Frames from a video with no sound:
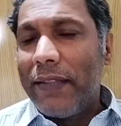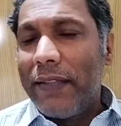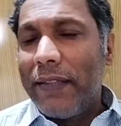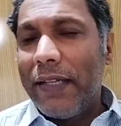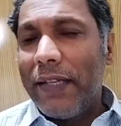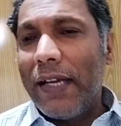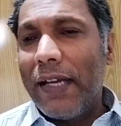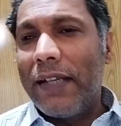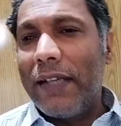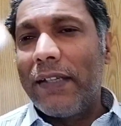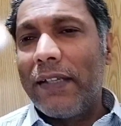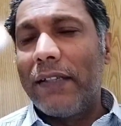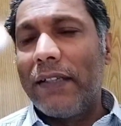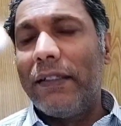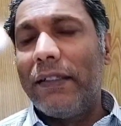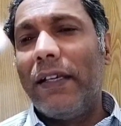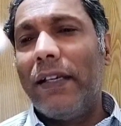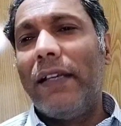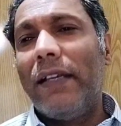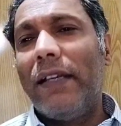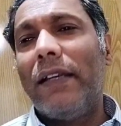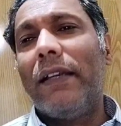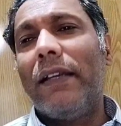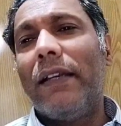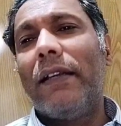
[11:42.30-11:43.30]
that
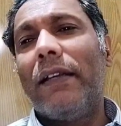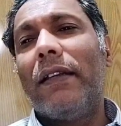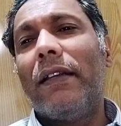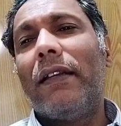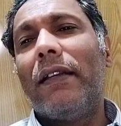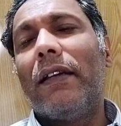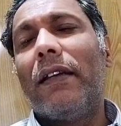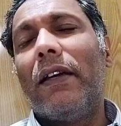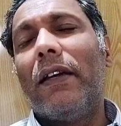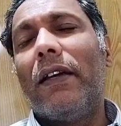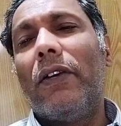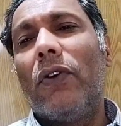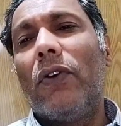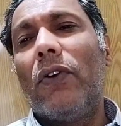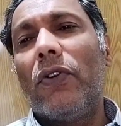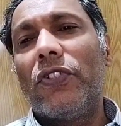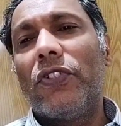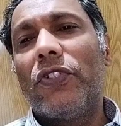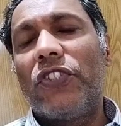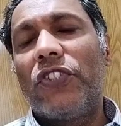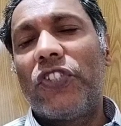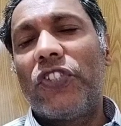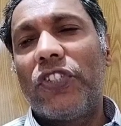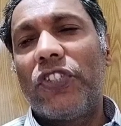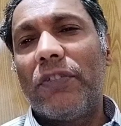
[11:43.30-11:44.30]
they'll
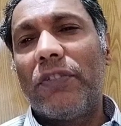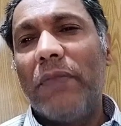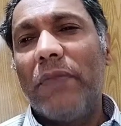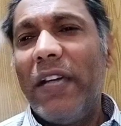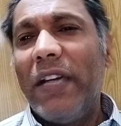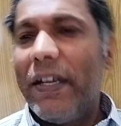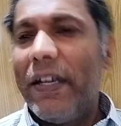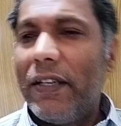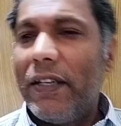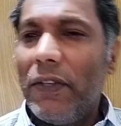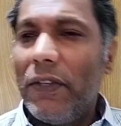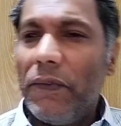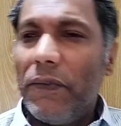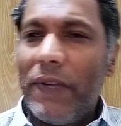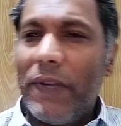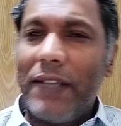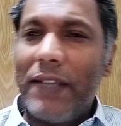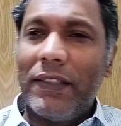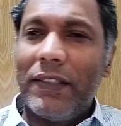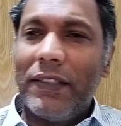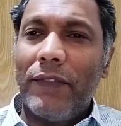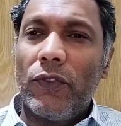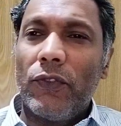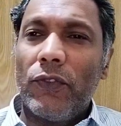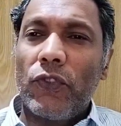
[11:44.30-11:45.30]
launch a military
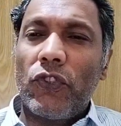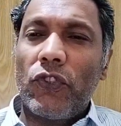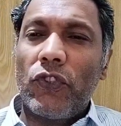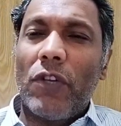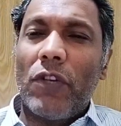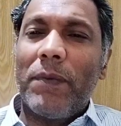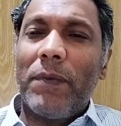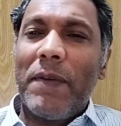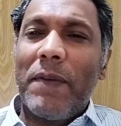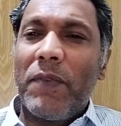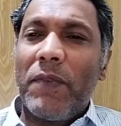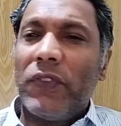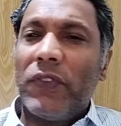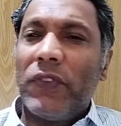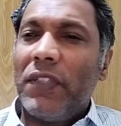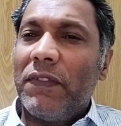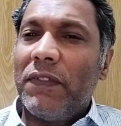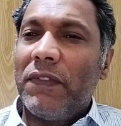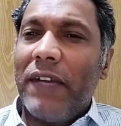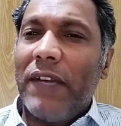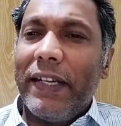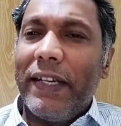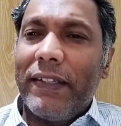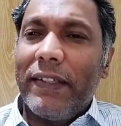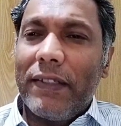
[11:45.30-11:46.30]
offensive to stop M23
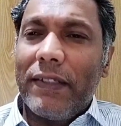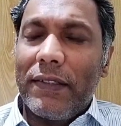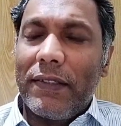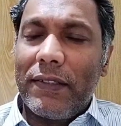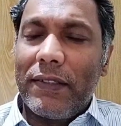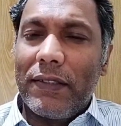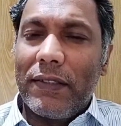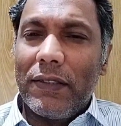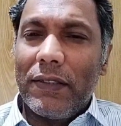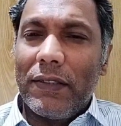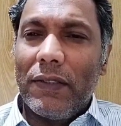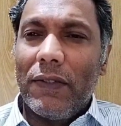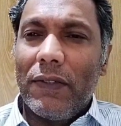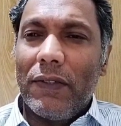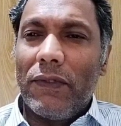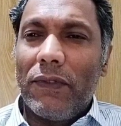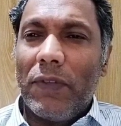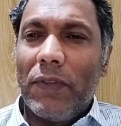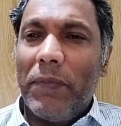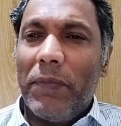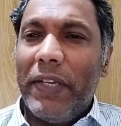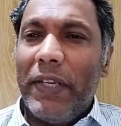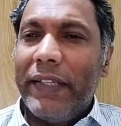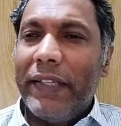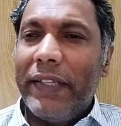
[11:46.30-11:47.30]
fighters
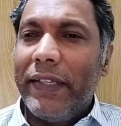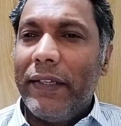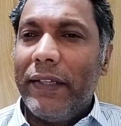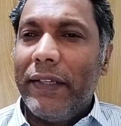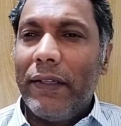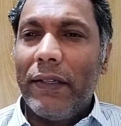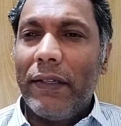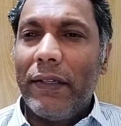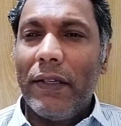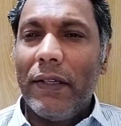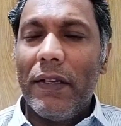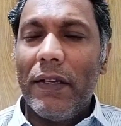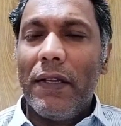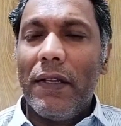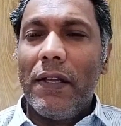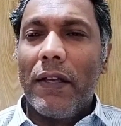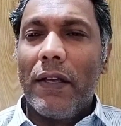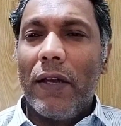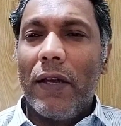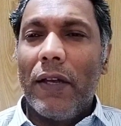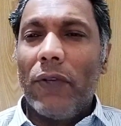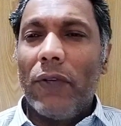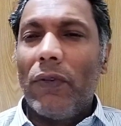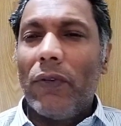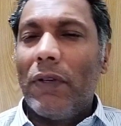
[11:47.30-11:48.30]
from taking
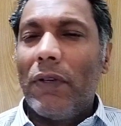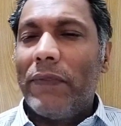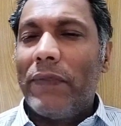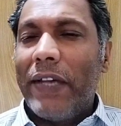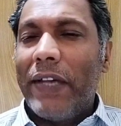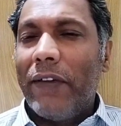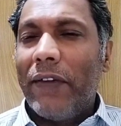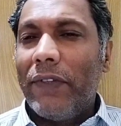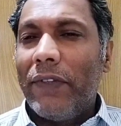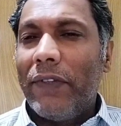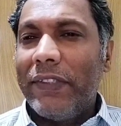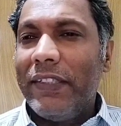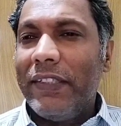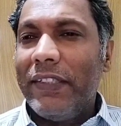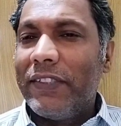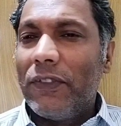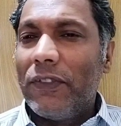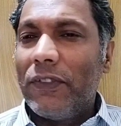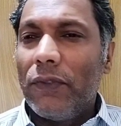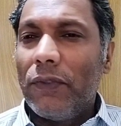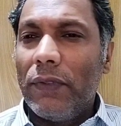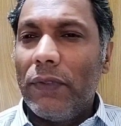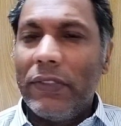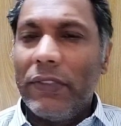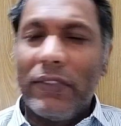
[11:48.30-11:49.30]
control of territories,
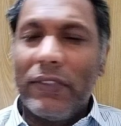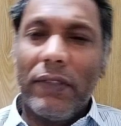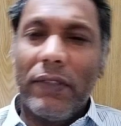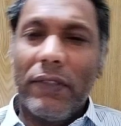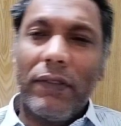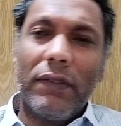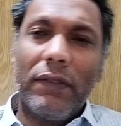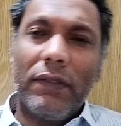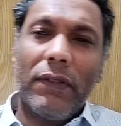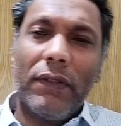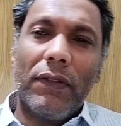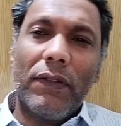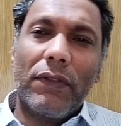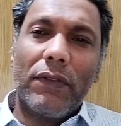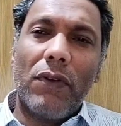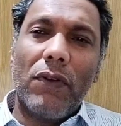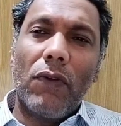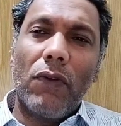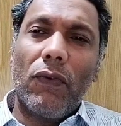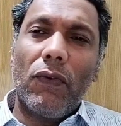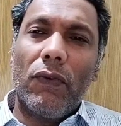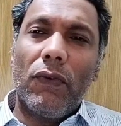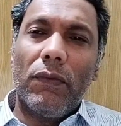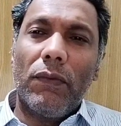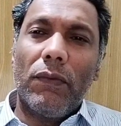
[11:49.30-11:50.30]
Eastern
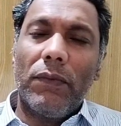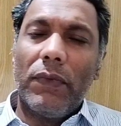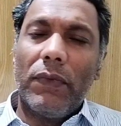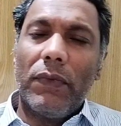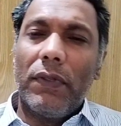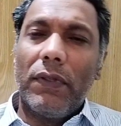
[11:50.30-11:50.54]
Congo.